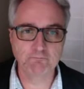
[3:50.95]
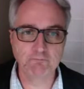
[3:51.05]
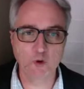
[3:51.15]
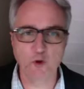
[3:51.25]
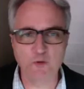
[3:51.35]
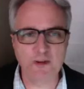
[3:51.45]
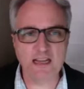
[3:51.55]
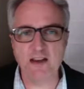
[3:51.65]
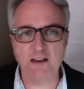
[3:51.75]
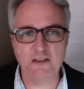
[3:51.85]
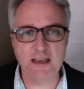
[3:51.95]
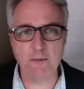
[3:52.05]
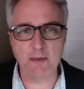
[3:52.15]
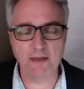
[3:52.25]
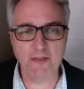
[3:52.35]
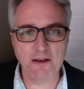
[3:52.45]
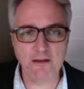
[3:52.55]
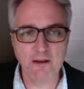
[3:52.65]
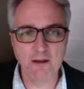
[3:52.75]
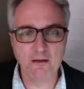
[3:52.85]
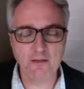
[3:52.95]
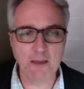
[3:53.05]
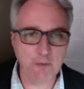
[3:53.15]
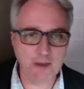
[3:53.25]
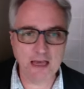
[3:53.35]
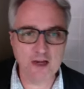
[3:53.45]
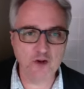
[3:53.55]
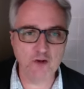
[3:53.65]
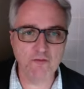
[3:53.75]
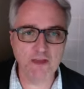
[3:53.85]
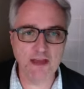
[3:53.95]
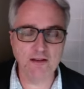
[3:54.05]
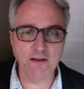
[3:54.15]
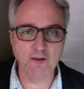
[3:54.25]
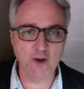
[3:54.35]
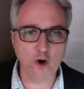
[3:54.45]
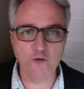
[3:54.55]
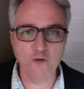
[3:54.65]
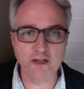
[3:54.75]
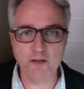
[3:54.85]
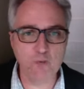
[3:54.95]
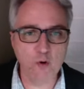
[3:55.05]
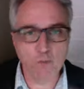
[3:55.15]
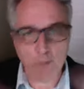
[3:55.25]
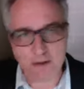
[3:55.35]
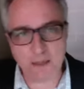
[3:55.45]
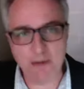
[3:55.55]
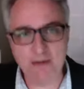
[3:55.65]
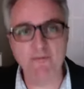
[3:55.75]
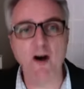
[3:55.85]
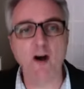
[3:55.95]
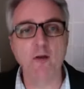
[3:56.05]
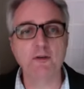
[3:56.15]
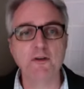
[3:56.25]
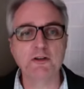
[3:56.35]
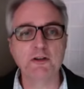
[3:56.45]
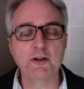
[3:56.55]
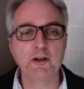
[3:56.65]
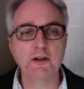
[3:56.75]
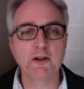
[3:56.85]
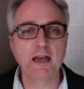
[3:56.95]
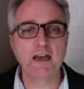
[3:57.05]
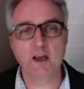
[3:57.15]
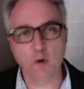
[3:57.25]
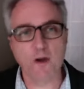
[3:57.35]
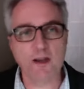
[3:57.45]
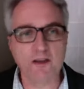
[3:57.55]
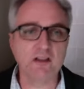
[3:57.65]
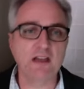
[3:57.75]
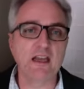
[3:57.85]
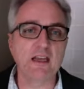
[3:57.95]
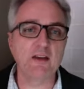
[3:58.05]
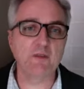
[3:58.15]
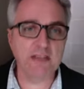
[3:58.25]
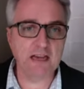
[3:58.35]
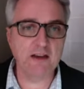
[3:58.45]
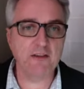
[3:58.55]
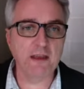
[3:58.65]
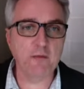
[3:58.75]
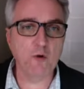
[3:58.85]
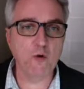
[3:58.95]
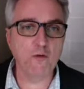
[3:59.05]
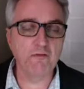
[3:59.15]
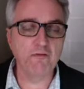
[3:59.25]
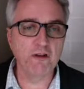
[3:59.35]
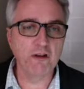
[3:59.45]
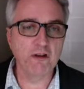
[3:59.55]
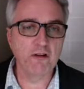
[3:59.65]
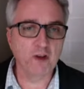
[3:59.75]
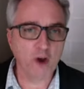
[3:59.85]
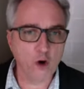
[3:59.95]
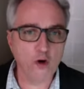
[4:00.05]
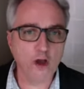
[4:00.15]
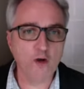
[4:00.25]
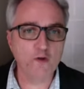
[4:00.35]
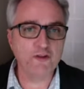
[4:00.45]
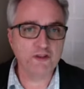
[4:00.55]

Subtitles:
because we tend to think about that, the application of that in the context of more built-up environments. And in Queensland, we tend to think more of the Gold Coast, the